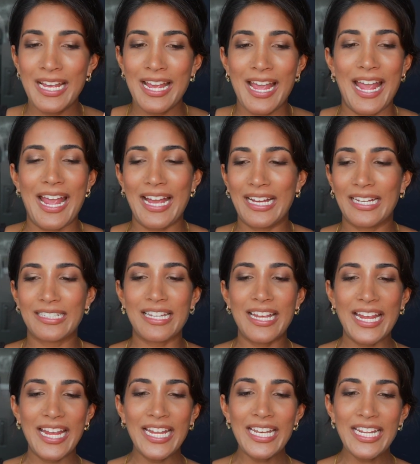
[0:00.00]
And
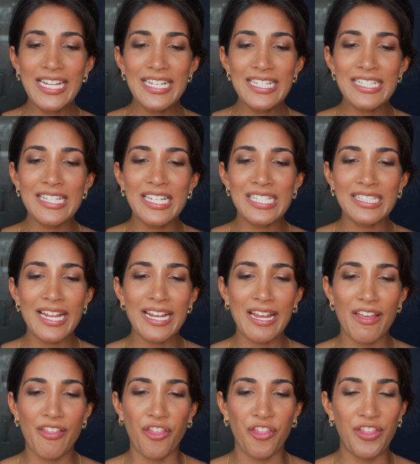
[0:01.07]
it is this
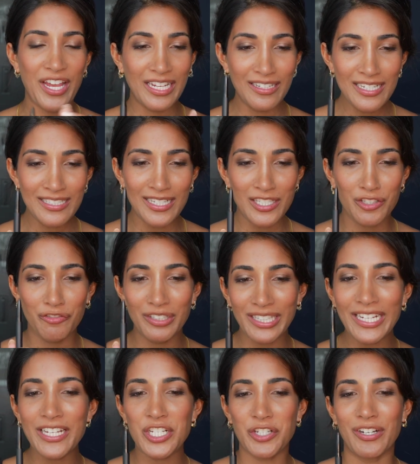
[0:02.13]
like thickness that's really
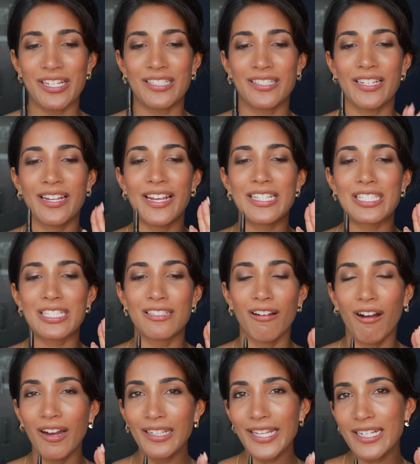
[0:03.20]
interesting. It's
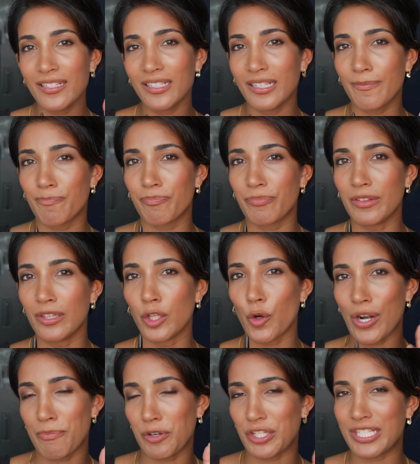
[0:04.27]
not like a
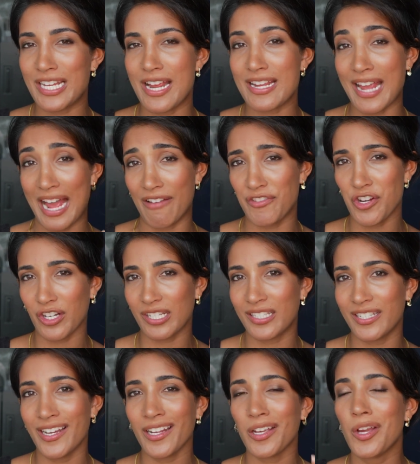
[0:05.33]
Laura Mercier caviar
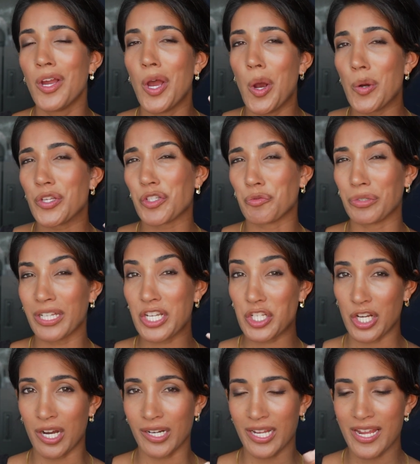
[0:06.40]
stick, which is really
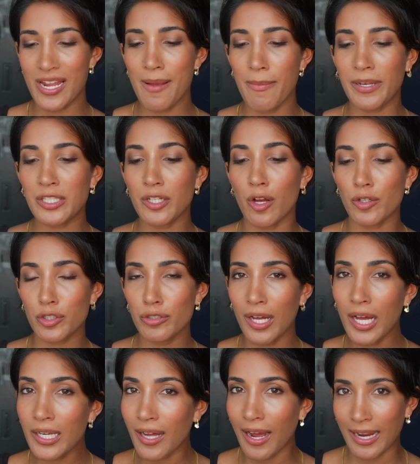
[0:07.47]
chunky, but it's also
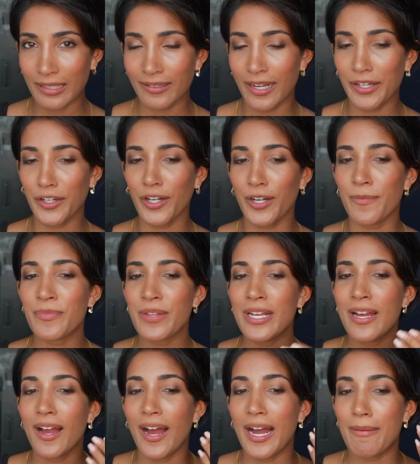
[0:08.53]
not an eyeliner.
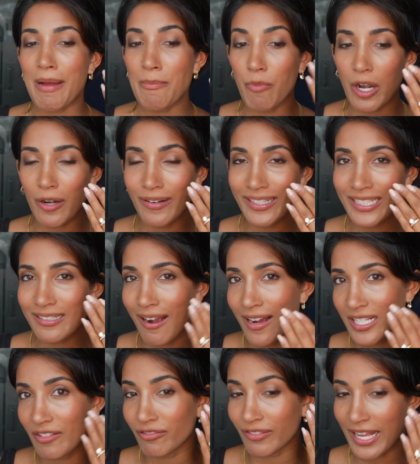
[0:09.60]
I'm wearing it
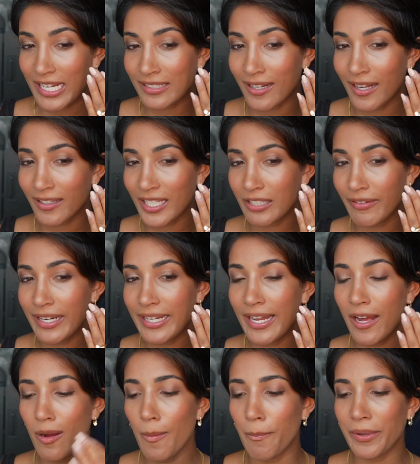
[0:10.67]
kind of like an eyeliner right
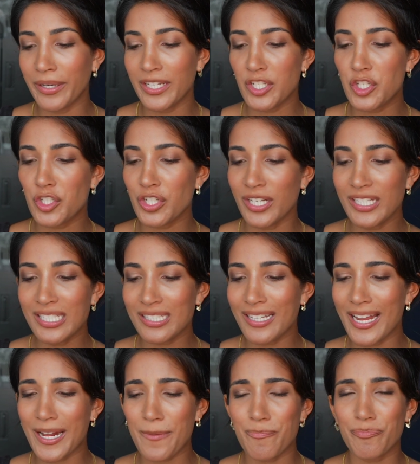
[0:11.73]
now, but it's just
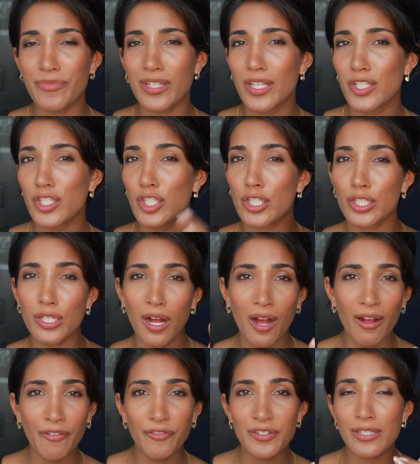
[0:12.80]
like
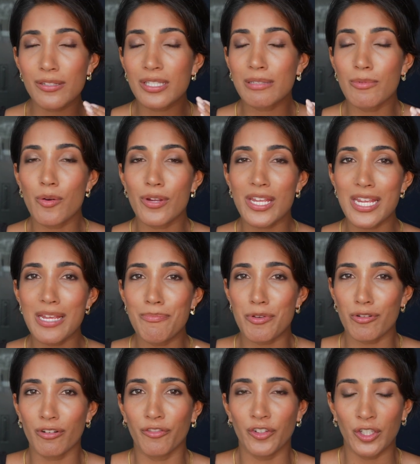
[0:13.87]
soft, smoky,
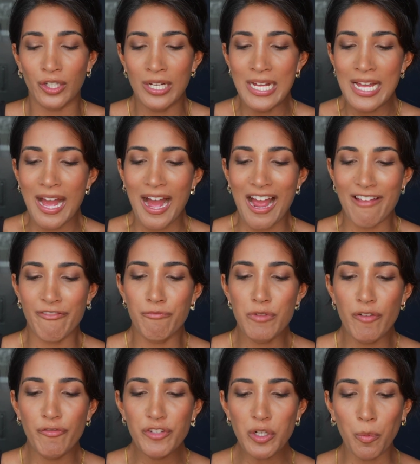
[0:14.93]
beautiful. I've
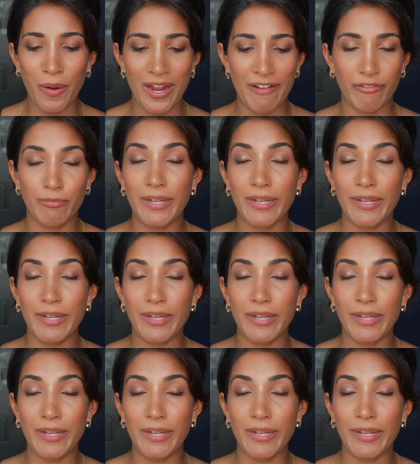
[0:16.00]
moved away from like